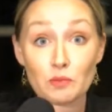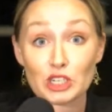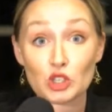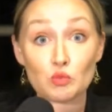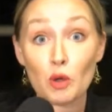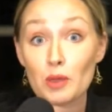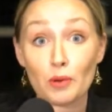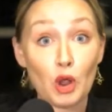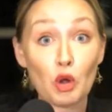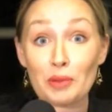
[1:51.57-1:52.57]
which is what we
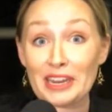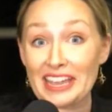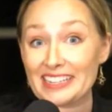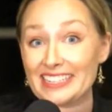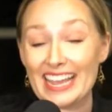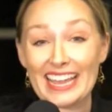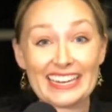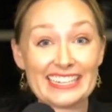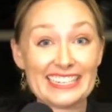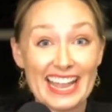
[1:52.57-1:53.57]
were opening day
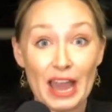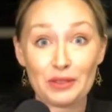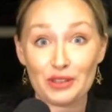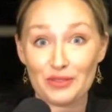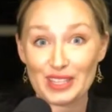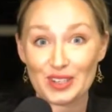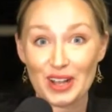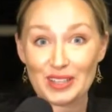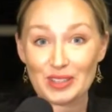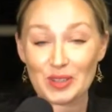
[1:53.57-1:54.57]
in and day out at the restaurant.